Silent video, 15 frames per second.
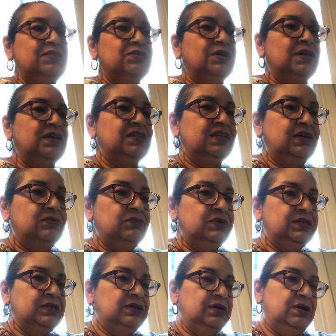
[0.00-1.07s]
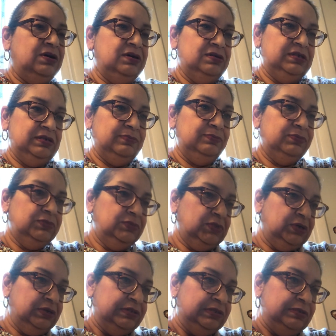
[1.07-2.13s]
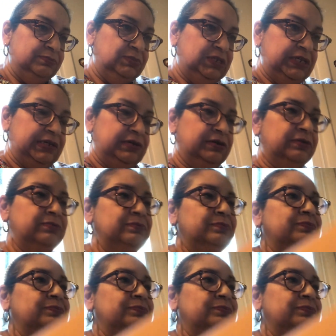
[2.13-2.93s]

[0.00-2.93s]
thought that was an awesome, awesome deal.